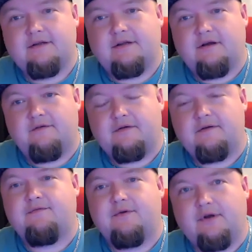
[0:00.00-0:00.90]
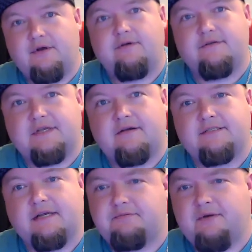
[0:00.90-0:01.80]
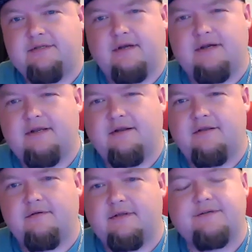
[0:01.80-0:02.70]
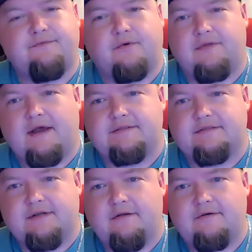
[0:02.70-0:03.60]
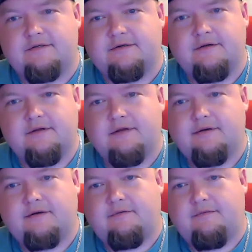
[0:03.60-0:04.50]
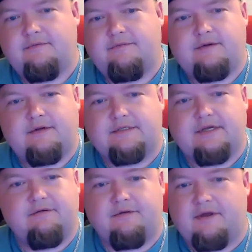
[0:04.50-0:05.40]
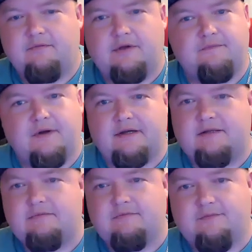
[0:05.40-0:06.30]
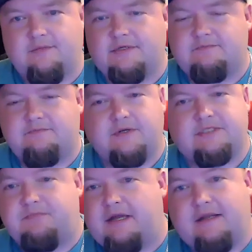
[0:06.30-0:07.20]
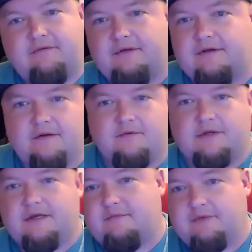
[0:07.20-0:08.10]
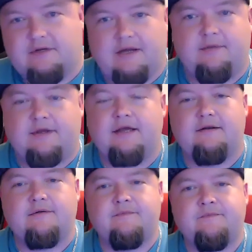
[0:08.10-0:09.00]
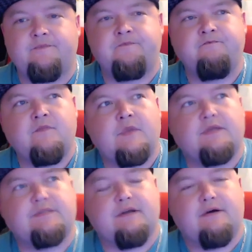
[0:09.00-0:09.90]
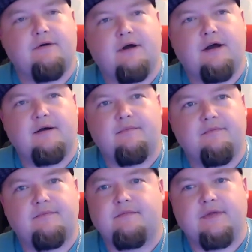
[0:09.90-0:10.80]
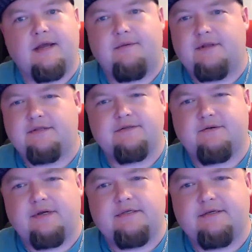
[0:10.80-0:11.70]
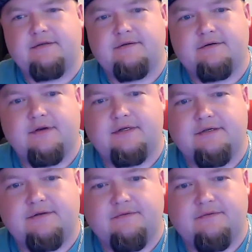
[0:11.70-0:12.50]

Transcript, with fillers: You know, if you if you include sales tax, we're probably talking another at least four thousand dollars because everything we fucking we, we spend everything that we get coming in. So um, yeah, man, it's crazy, crazy.